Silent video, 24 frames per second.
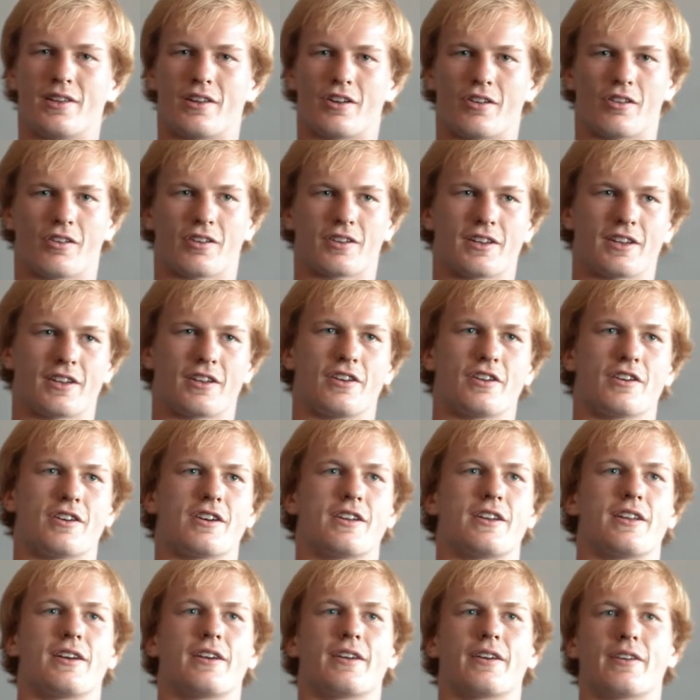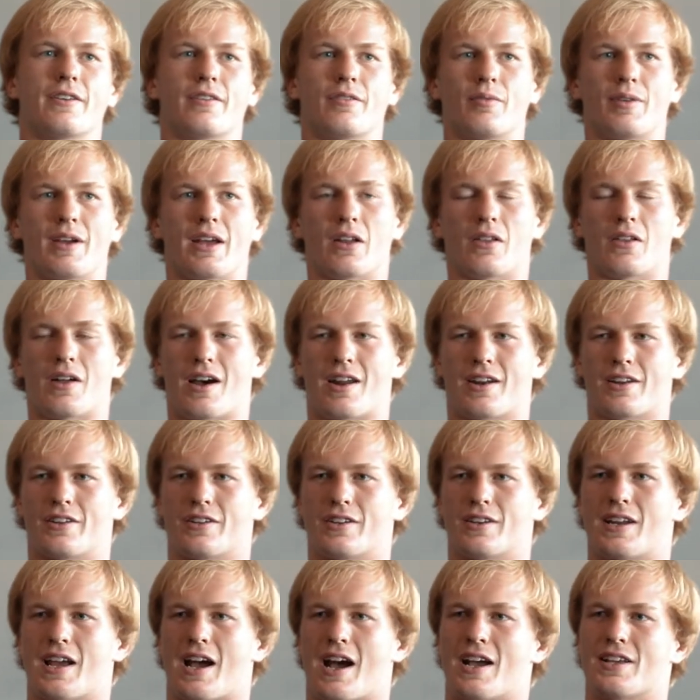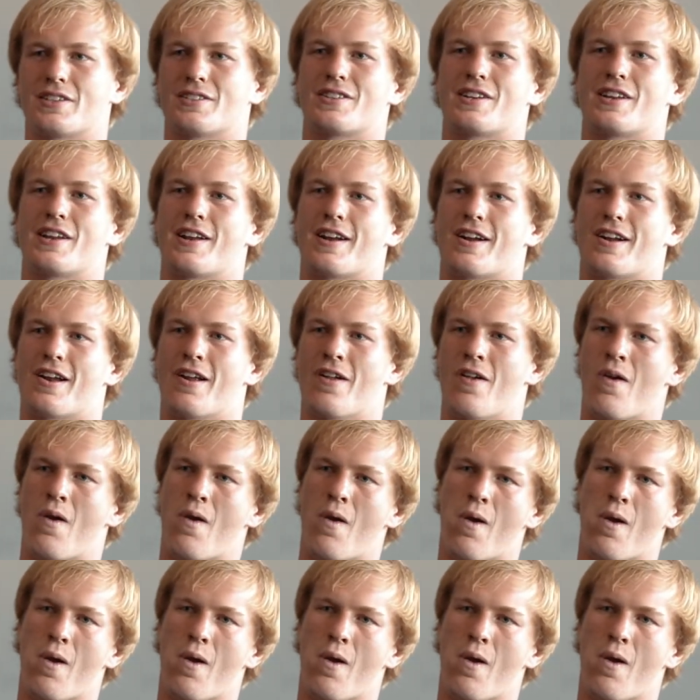They're looking good. We had a lot of good guys in here.